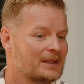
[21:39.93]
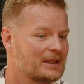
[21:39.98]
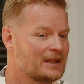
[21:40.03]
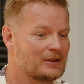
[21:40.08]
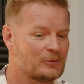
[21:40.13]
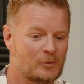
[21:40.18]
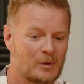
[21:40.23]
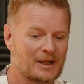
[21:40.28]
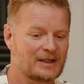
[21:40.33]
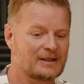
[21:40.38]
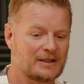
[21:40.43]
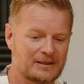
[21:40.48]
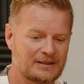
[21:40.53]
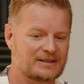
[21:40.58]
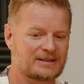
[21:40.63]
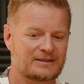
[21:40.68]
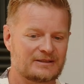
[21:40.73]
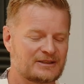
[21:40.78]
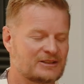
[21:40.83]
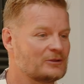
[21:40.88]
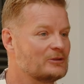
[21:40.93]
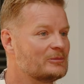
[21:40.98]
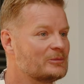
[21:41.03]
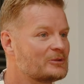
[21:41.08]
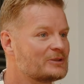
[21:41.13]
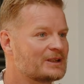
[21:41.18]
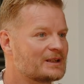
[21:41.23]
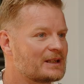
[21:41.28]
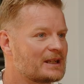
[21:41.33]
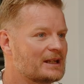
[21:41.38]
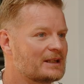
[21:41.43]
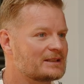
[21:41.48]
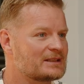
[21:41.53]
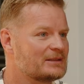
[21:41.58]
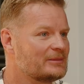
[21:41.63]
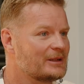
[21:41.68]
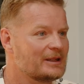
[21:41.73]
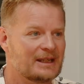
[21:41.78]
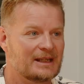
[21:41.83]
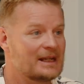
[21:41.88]
in a way that's suitable to the
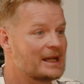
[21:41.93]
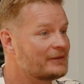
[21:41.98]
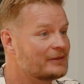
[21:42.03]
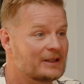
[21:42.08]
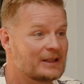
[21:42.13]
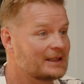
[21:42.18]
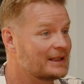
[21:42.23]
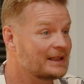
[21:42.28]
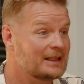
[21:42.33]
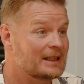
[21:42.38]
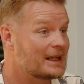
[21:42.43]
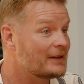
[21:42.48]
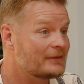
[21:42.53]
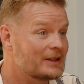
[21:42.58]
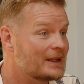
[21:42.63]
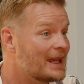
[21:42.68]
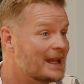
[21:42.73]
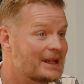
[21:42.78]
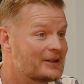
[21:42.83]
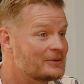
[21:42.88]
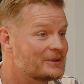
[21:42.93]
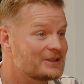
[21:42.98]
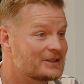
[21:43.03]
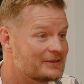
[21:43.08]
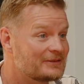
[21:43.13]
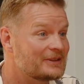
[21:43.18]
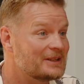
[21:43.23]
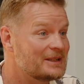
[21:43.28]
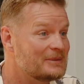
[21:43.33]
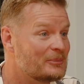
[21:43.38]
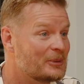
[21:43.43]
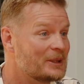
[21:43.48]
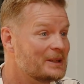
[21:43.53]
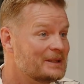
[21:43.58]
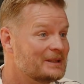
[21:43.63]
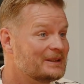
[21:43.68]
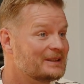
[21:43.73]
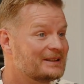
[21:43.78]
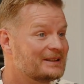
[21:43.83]
customer, in another language if need be.